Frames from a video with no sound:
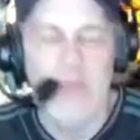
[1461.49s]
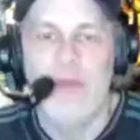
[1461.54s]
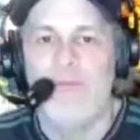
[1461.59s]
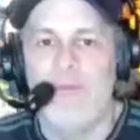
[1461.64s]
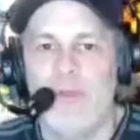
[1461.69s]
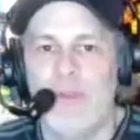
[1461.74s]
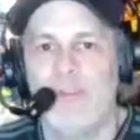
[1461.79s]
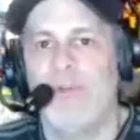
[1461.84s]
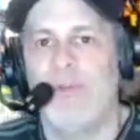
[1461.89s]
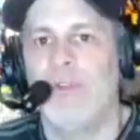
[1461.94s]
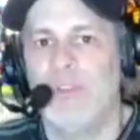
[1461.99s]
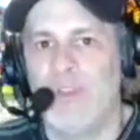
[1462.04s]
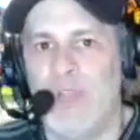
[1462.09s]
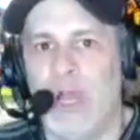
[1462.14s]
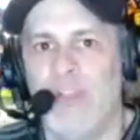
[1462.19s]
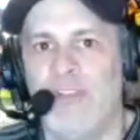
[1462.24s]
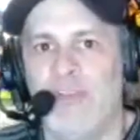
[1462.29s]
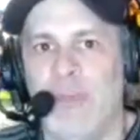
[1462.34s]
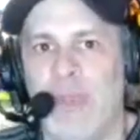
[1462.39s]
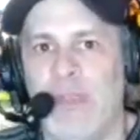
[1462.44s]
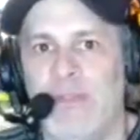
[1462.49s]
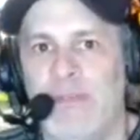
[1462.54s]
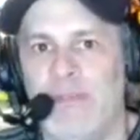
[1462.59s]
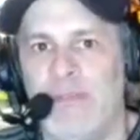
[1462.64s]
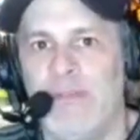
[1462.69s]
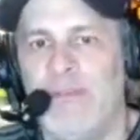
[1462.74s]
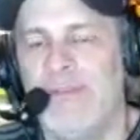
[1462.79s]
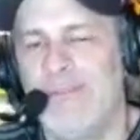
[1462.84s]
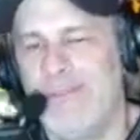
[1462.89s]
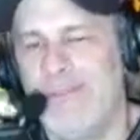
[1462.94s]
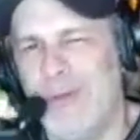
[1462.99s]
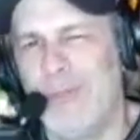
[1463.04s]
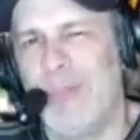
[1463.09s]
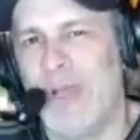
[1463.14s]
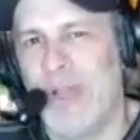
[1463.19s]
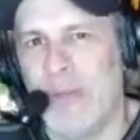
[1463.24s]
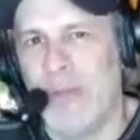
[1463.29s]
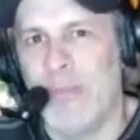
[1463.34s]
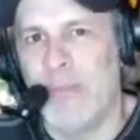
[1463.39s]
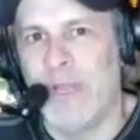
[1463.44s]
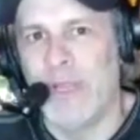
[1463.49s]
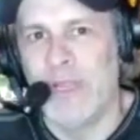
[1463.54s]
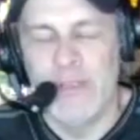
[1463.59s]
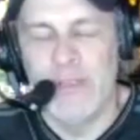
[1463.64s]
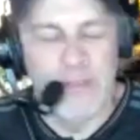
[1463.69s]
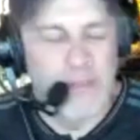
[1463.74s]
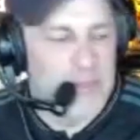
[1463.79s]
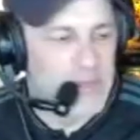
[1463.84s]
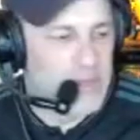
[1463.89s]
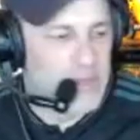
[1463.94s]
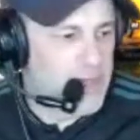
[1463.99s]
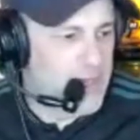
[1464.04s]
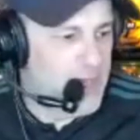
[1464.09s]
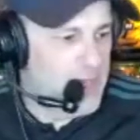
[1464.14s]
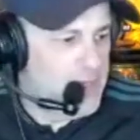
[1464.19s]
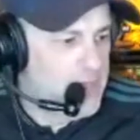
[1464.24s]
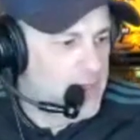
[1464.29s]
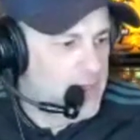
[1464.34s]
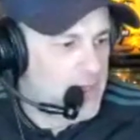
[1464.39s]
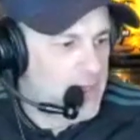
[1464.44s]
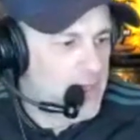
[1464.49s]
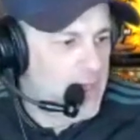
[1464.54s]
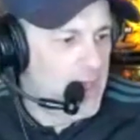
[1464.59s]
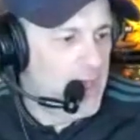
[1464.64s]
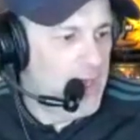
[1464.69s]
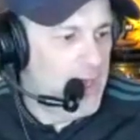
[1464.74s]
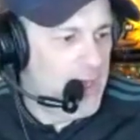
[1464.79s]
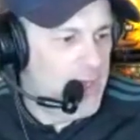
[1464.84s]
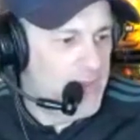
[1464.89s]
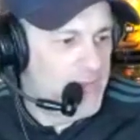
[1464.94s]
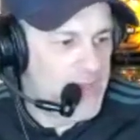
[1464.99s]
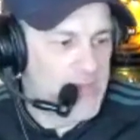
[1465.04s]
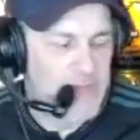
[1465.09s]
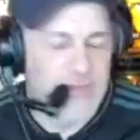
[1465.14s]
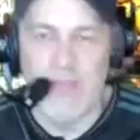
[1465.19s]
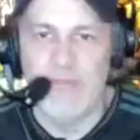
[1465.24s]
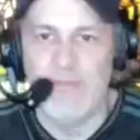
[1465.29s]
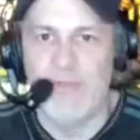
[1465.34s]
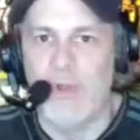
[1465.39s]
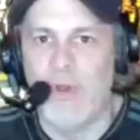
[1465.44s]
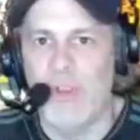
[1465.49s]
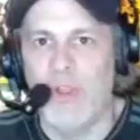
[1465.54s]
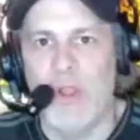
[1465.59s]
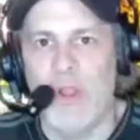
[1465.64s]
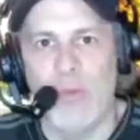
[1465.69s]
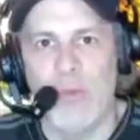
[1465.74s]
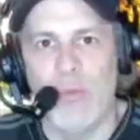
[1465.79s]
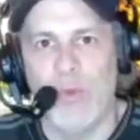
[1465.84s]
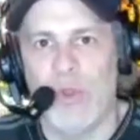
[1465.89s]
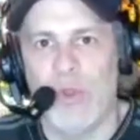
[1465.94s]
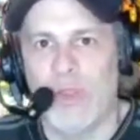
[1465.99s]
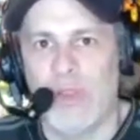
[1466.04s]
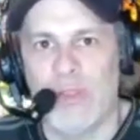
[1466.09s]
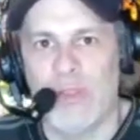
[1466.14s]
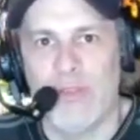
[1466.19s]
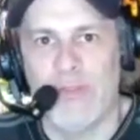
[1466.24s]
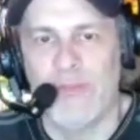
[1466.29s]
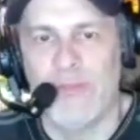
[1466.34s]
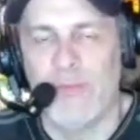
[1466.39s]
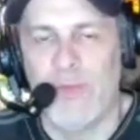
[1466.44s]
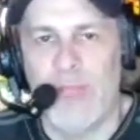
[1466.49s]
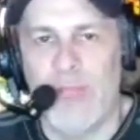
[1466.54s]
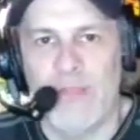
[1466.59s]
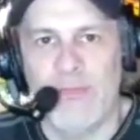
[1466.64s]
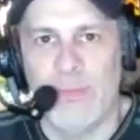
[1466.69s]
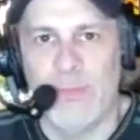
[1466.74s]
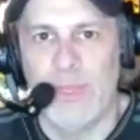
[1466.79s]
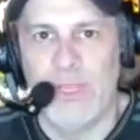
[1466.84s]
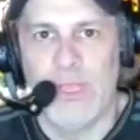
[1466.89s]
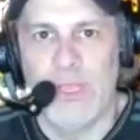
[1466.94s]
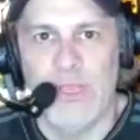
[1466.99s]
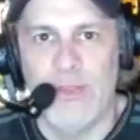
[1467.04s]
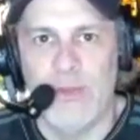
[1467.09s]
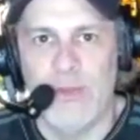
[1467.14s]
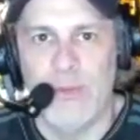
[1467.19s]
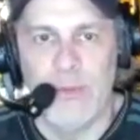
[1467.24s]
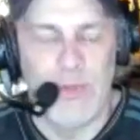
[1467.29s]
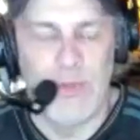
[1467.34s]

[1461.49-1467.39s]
first of all, John Spates, feel better, buddy. Okay. Uh, thanks again for all your hard work this last weekend. You were